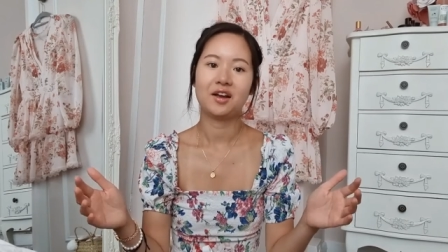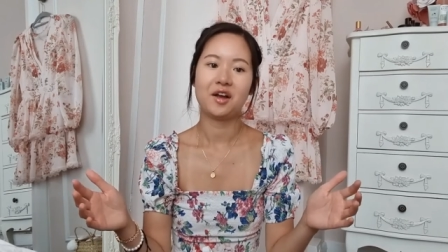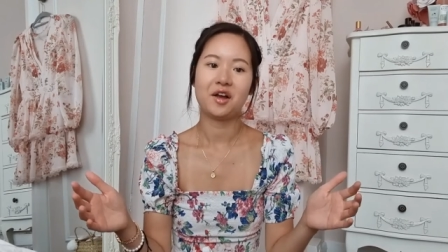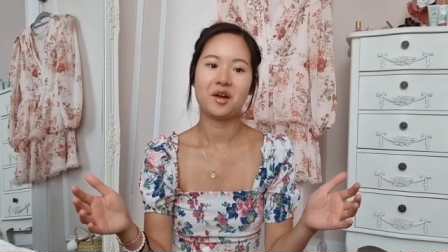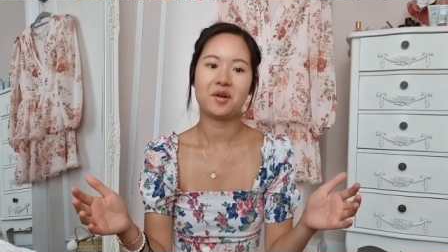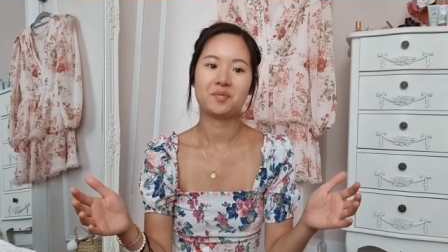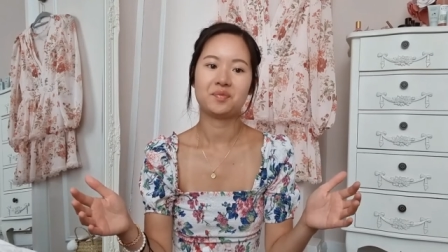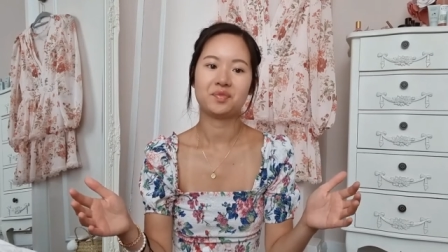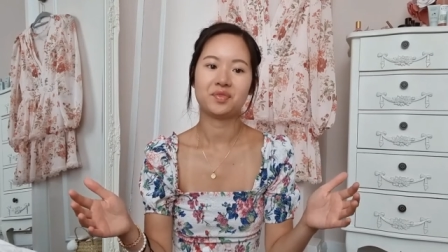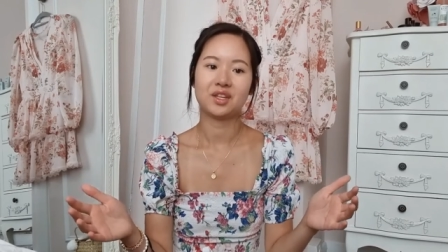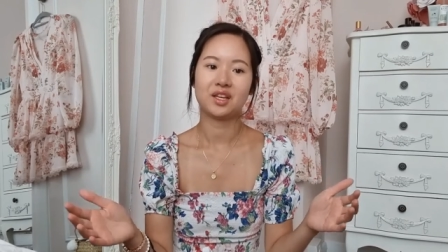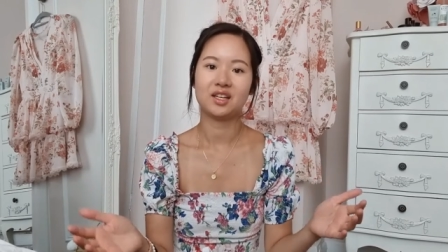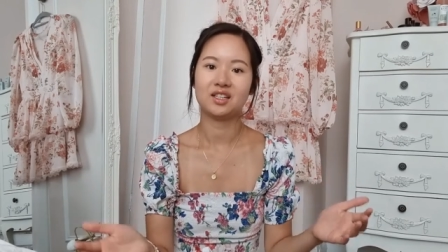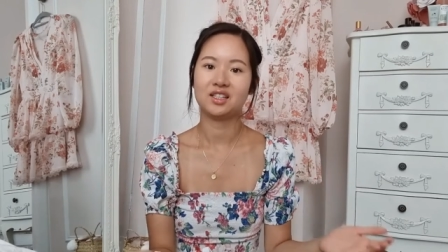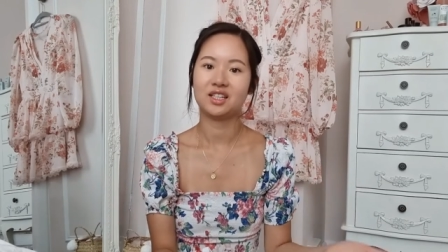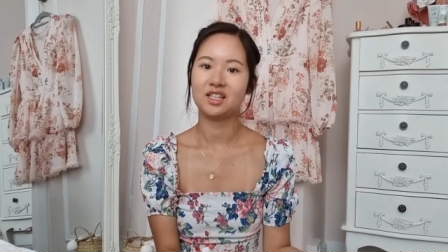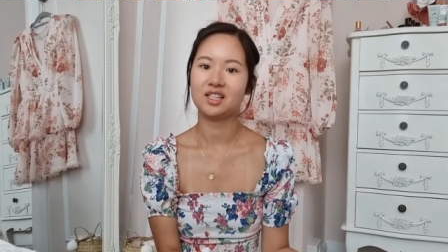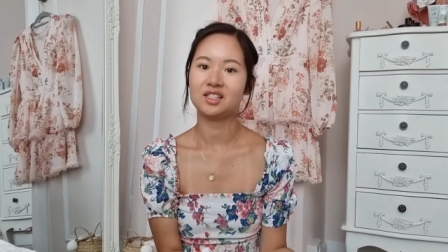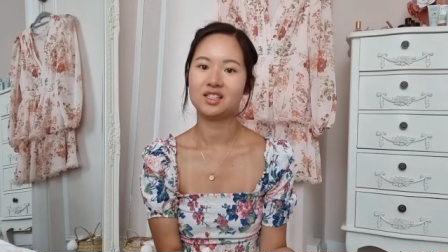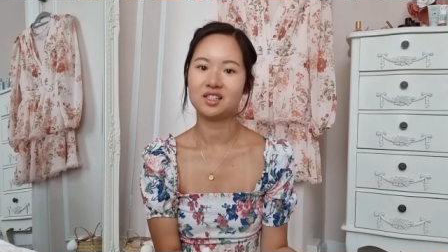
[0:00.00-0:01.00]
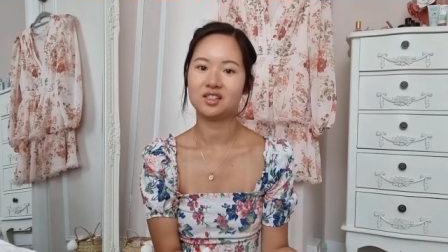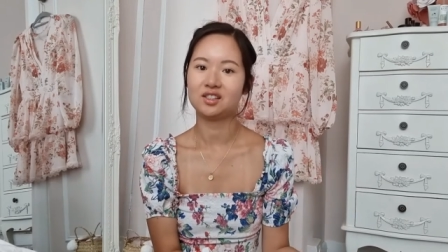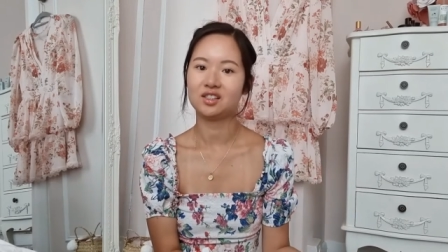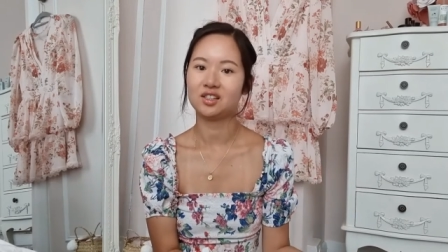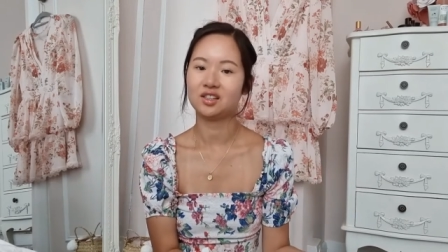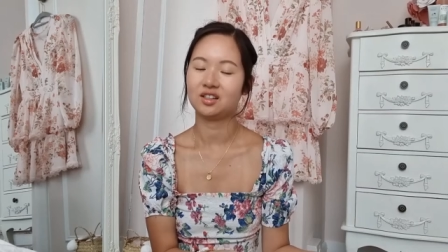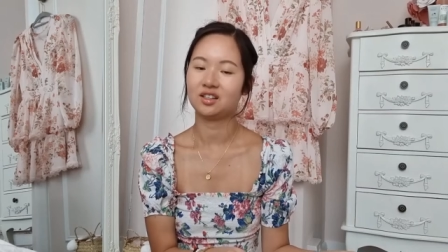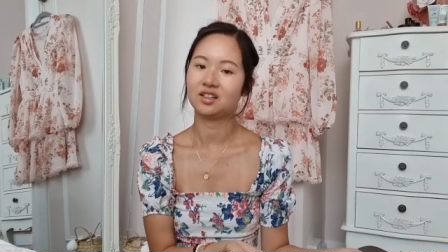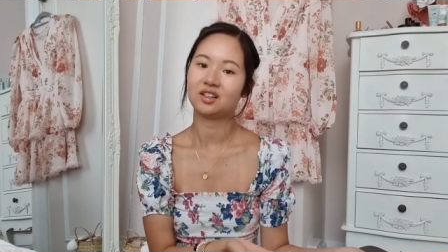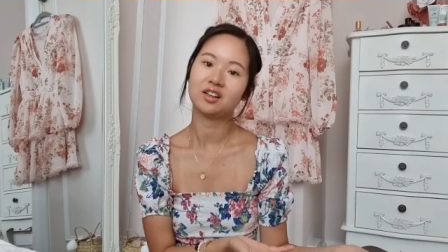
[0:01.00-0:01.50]
um and easy
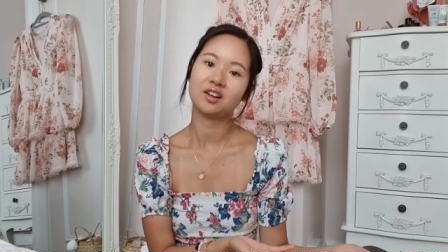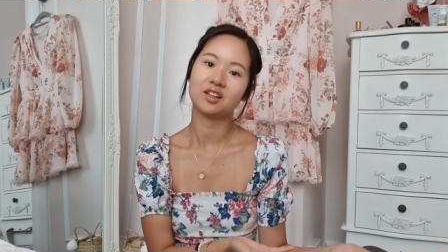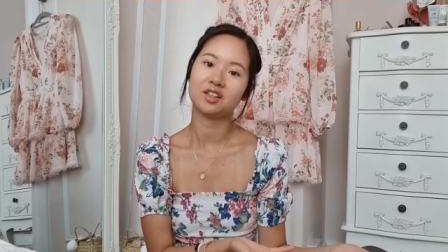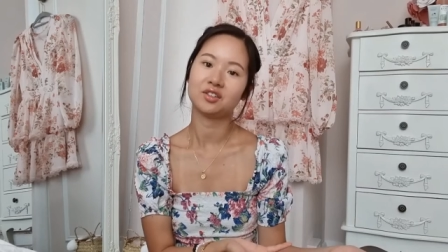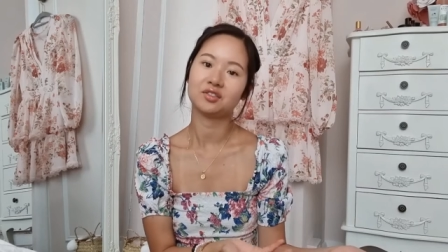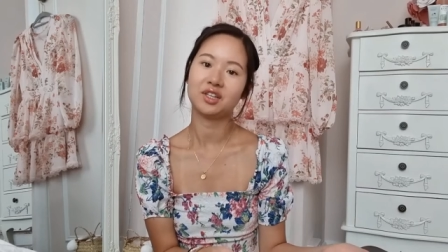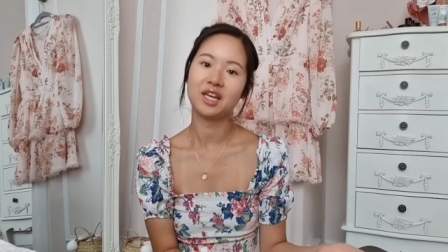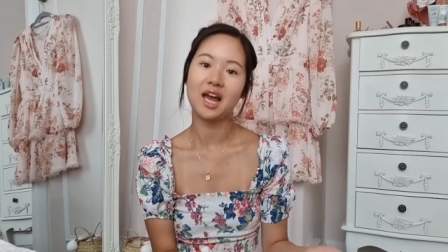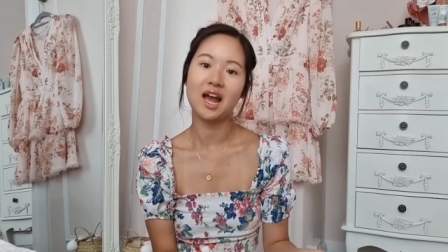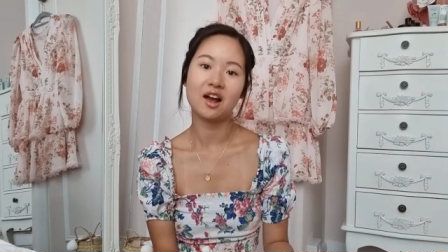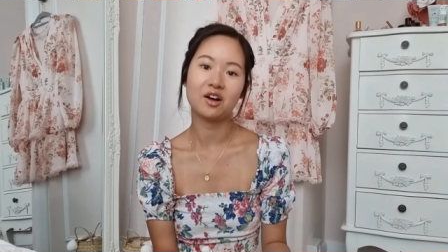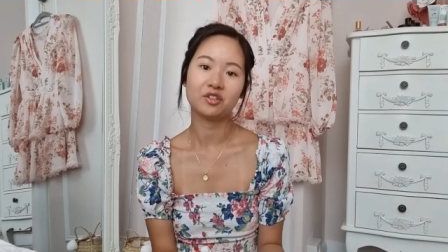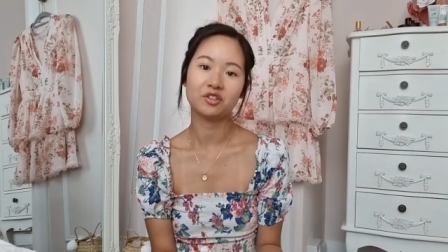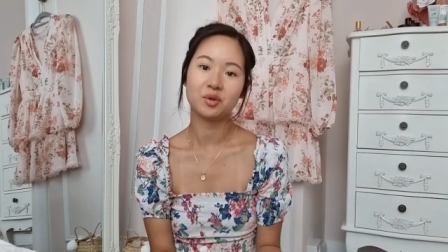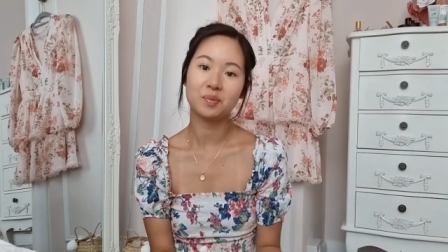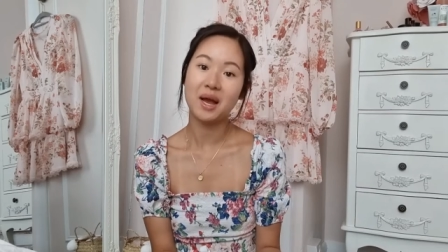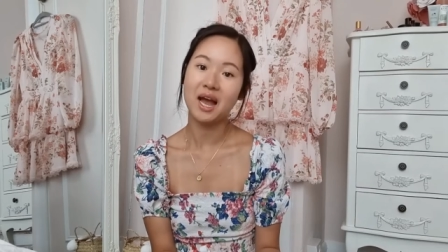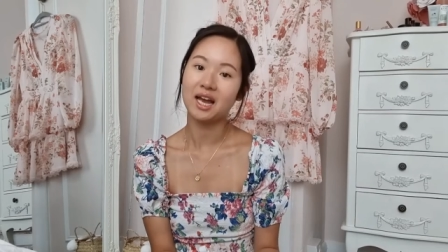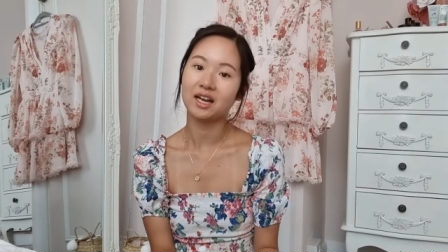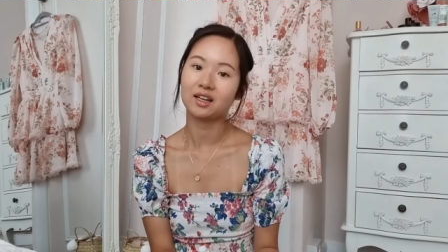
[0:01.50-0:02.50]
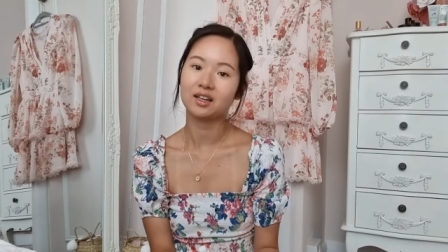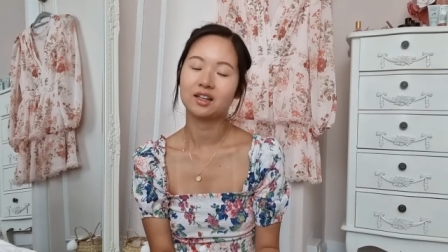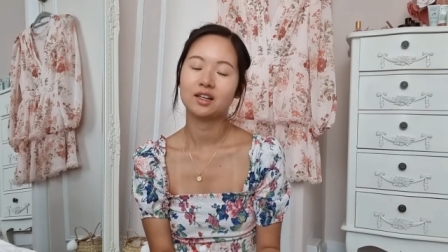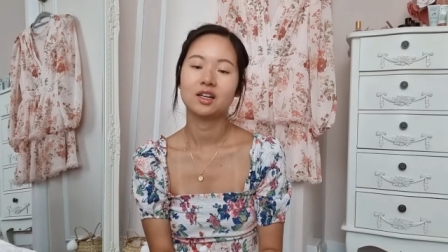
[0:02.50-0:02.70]
to kind of get out of your bag